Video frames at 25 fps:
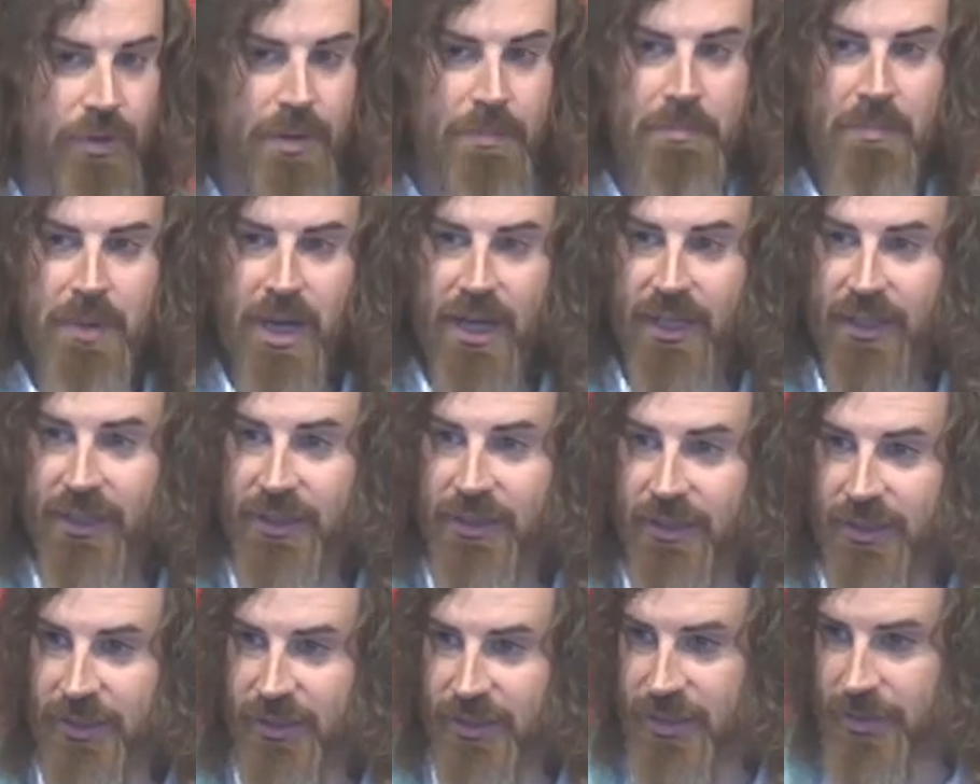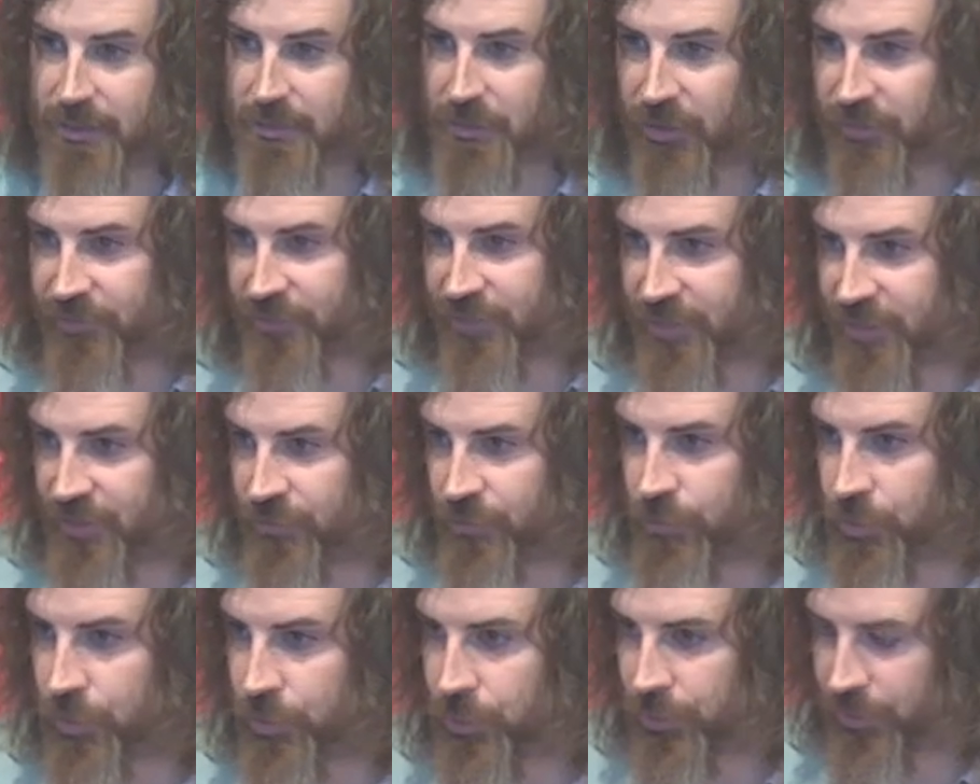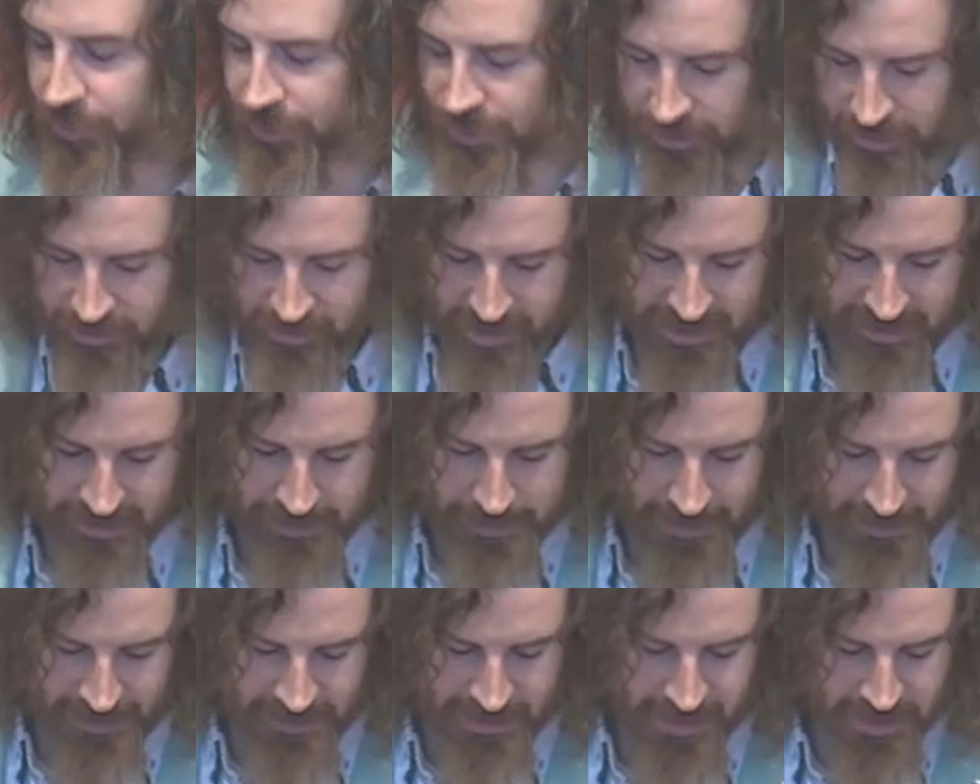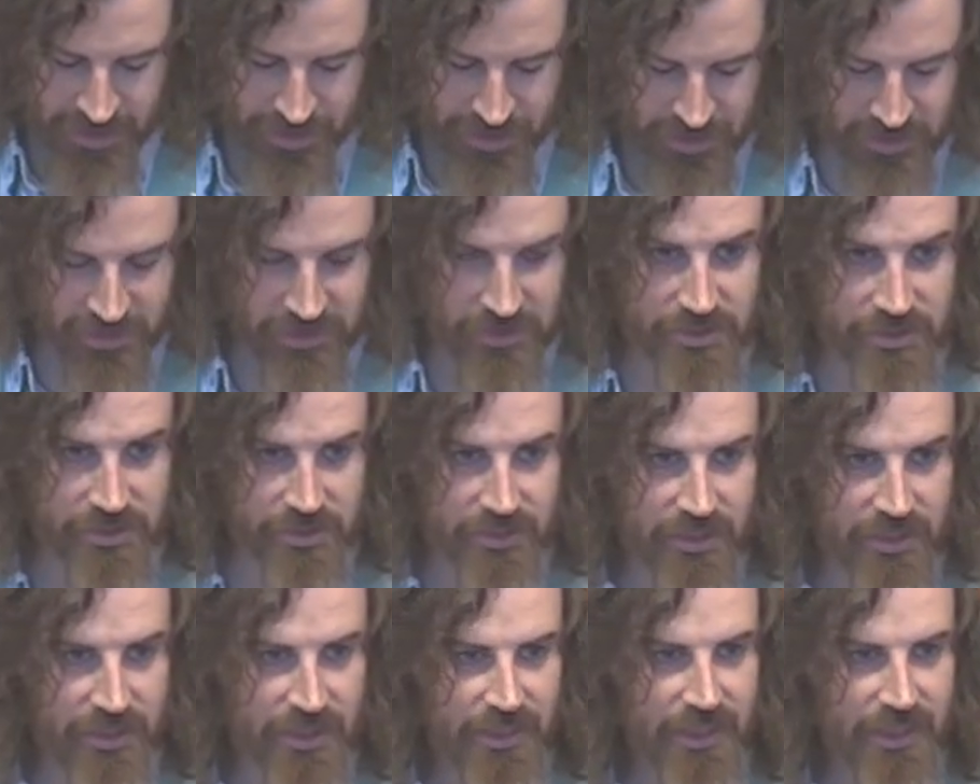reminding them of the rules or expectations,